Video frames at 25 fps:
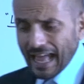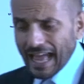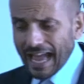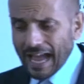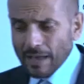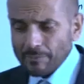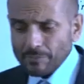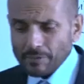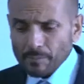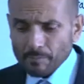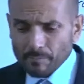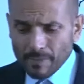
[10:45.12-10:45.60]

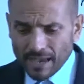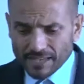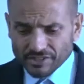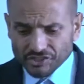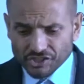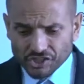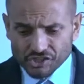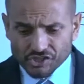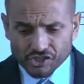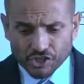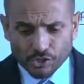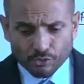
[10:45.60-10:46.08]
am the
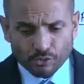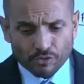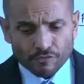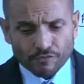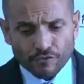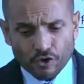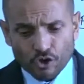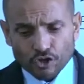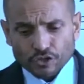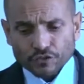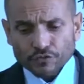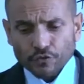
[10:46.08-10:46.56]
messenger of
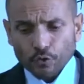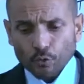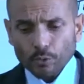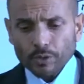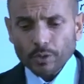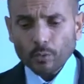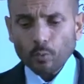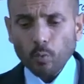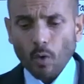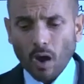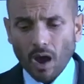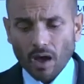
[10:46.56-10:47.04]
verse
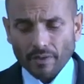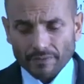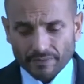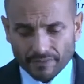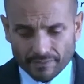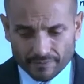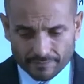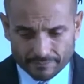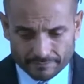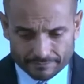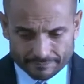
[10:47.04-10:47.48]
41. Of